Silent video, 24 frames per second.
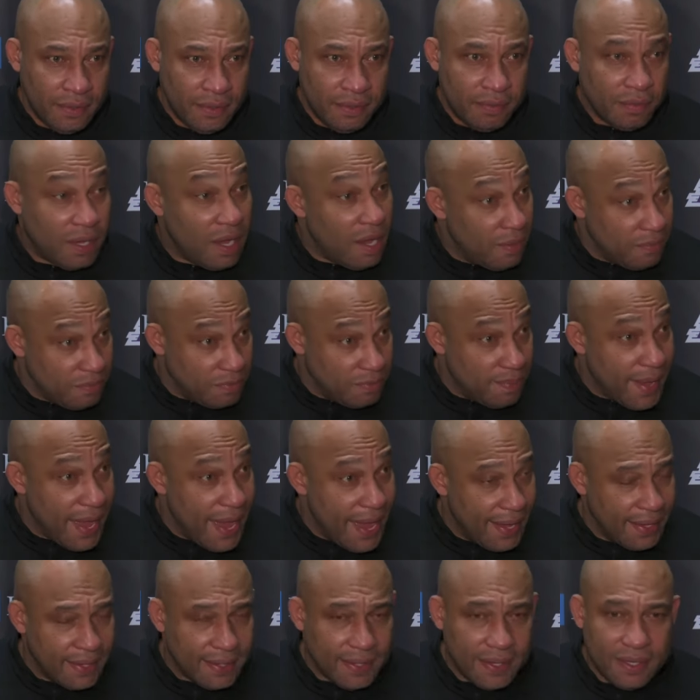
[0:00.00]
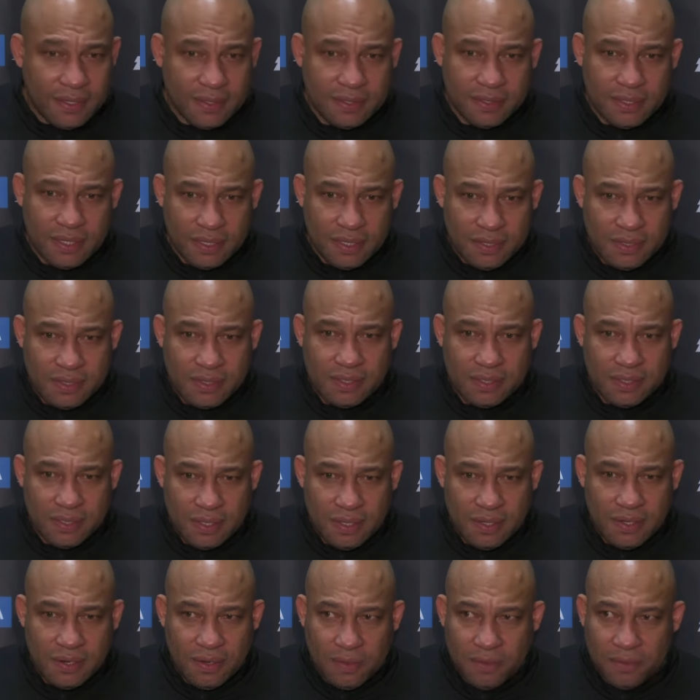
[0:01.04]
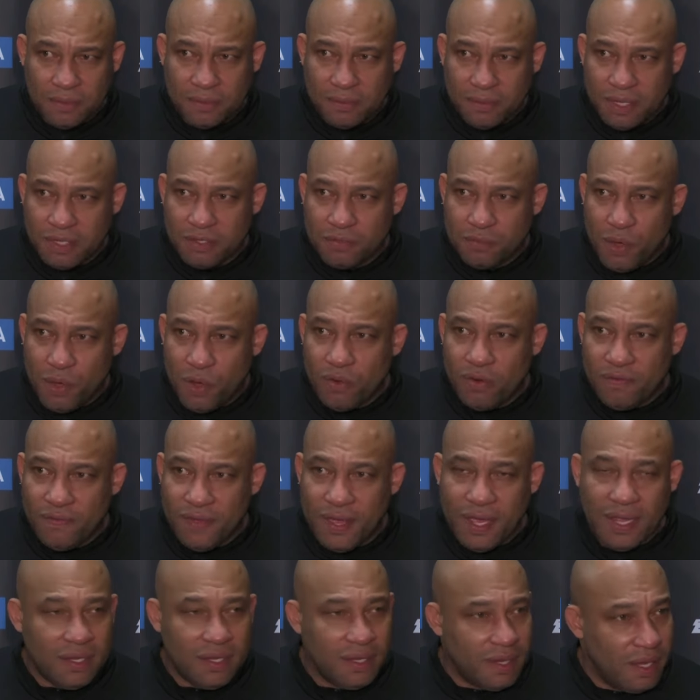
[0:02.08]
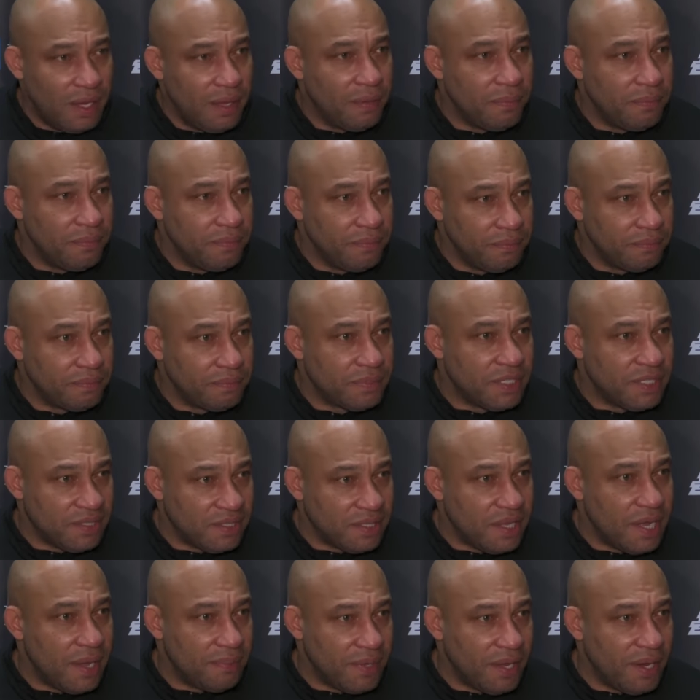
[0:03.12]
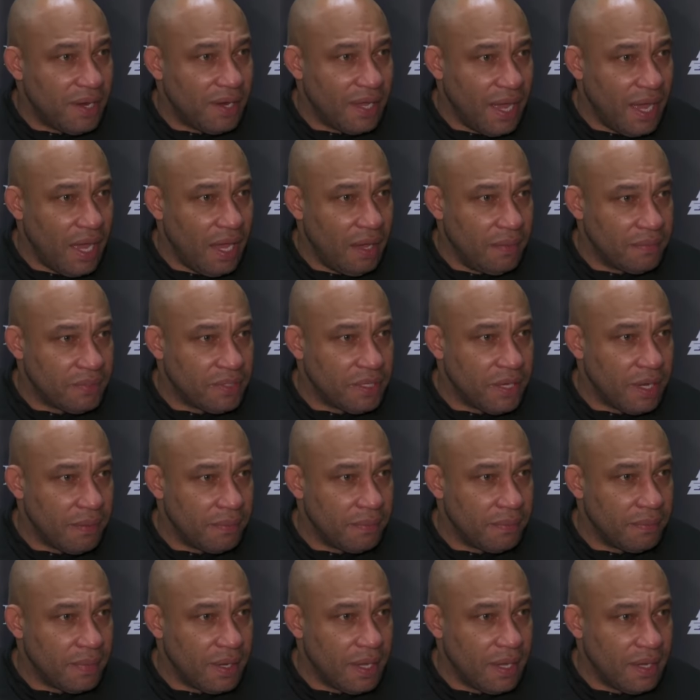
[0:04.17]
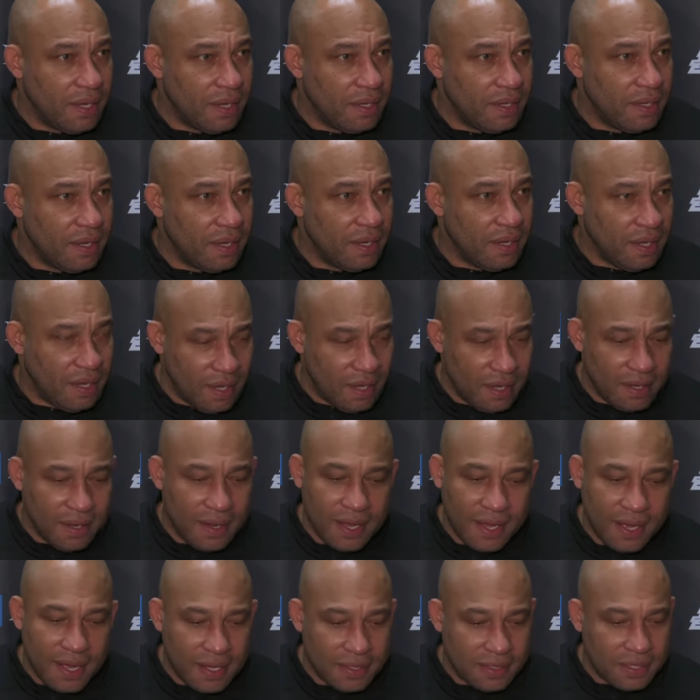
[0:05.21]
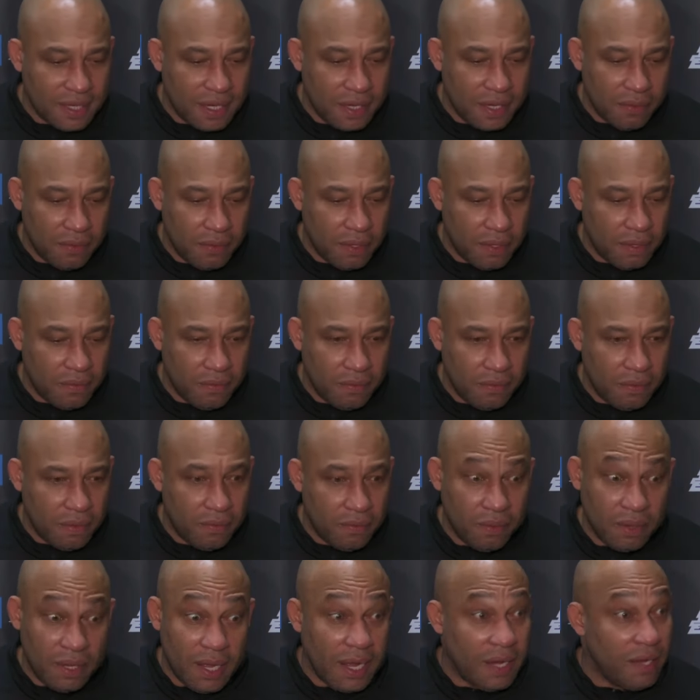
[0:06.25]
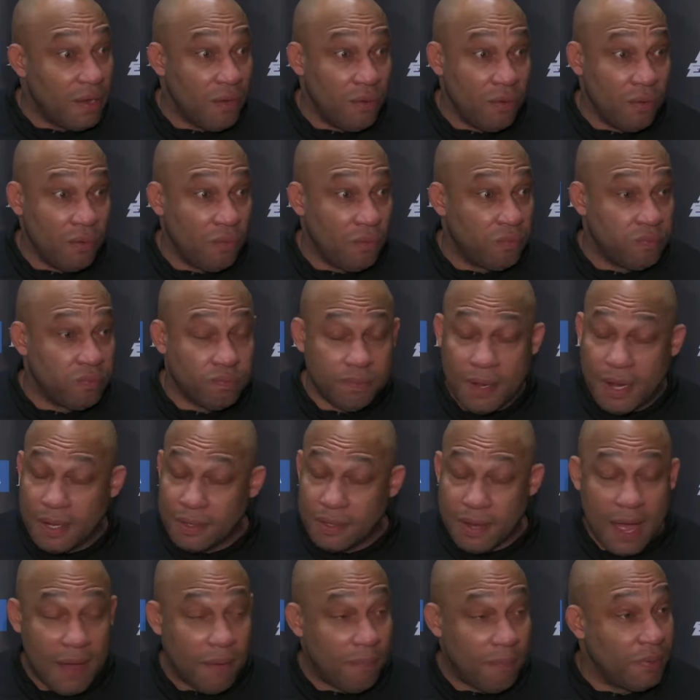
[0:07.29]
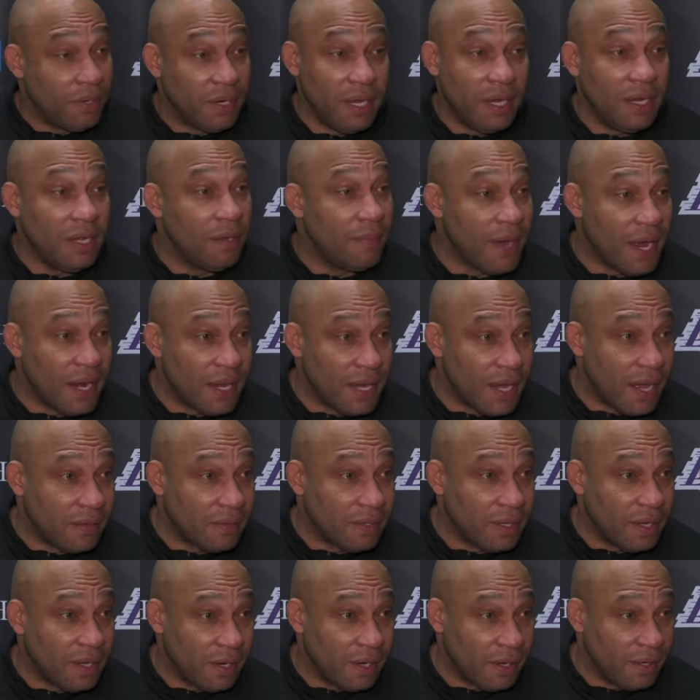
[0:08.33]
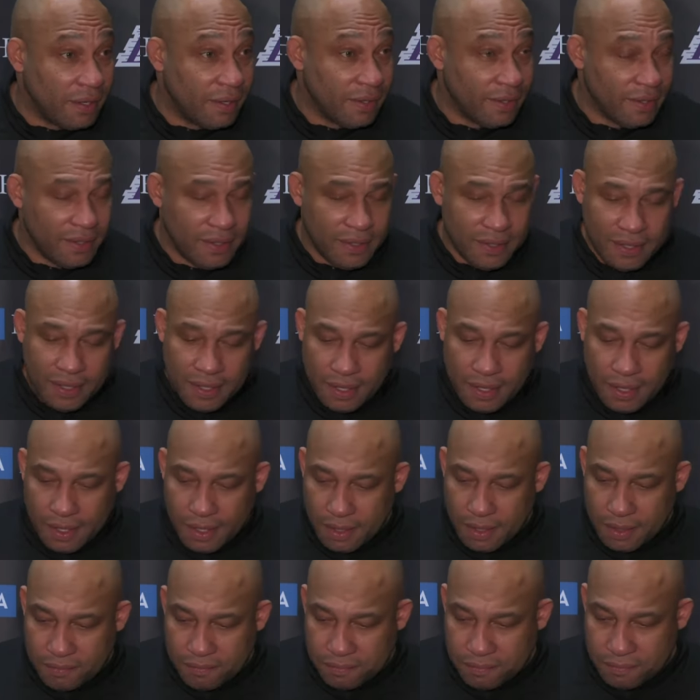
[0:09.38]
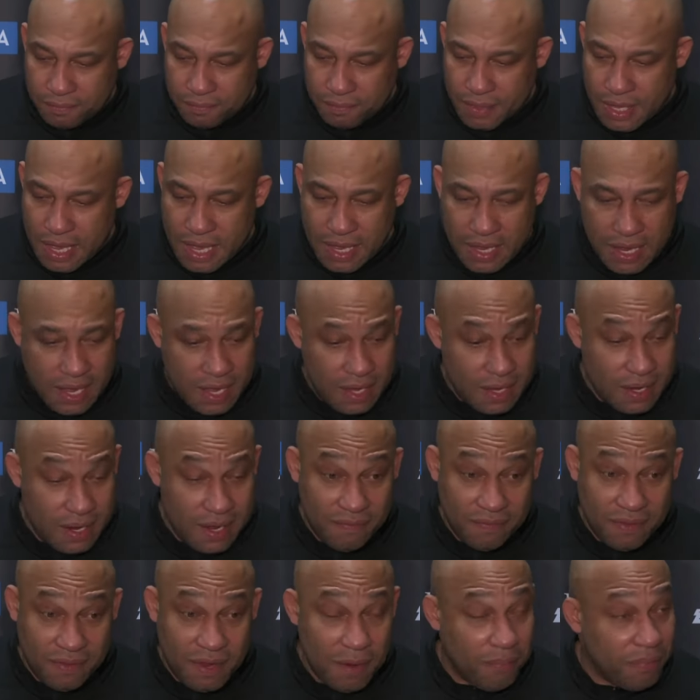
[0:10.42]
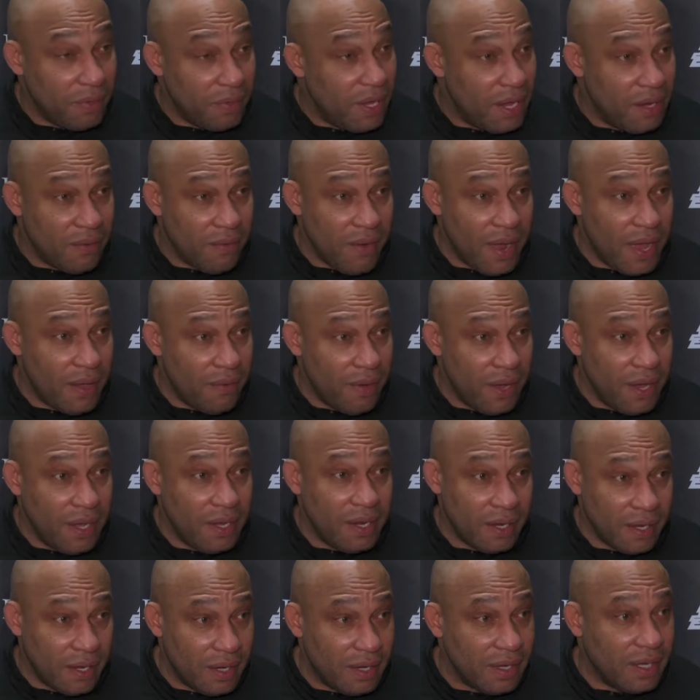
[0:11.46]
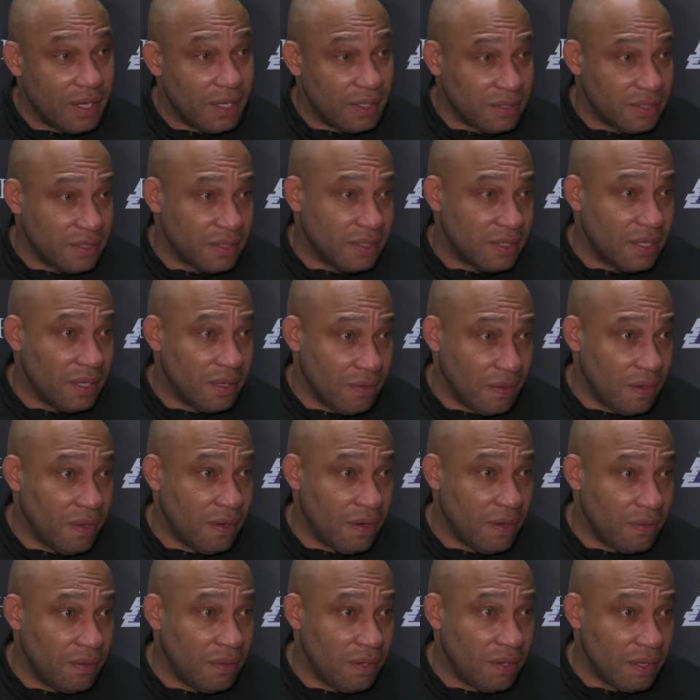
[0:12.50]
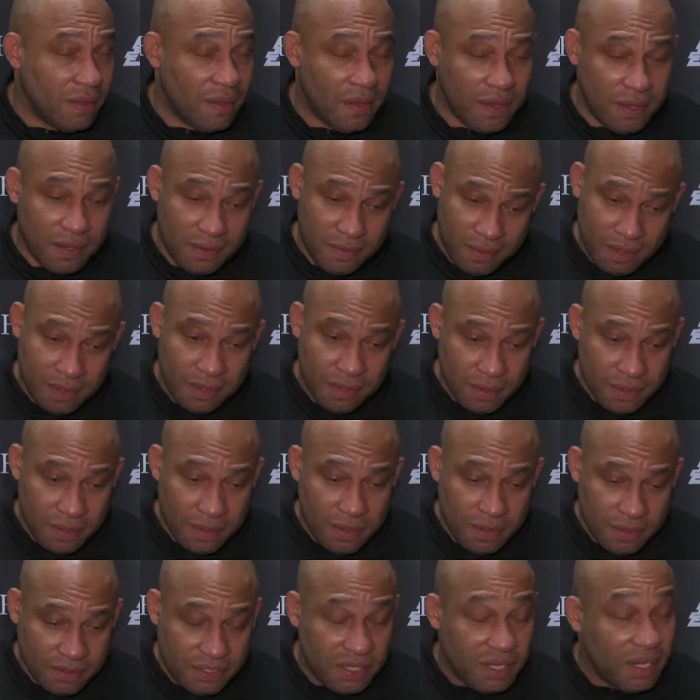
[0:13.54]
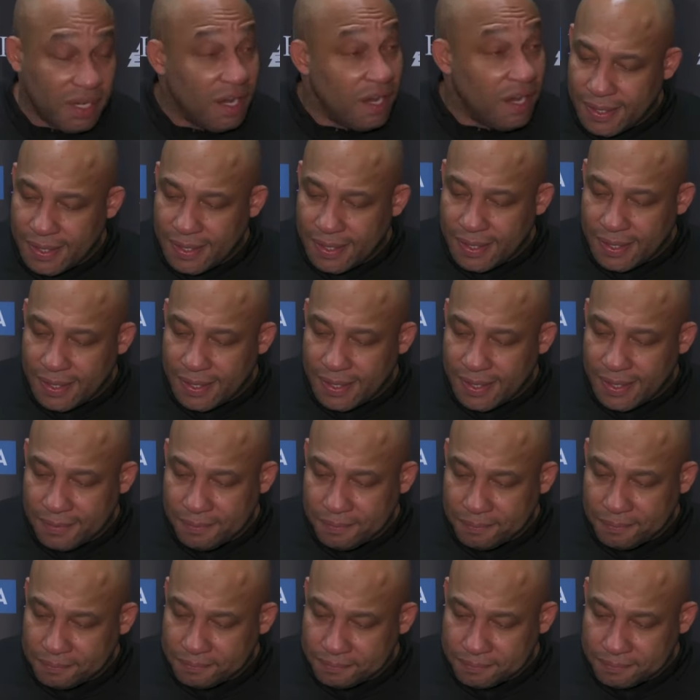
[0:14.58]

comes back is, is, you know, is motivating them to step their games up. And again, like I said, we, we they know I'll put anybody out there. Um, and, and, if they're playing the right way, they're going to get, you know, some. Um,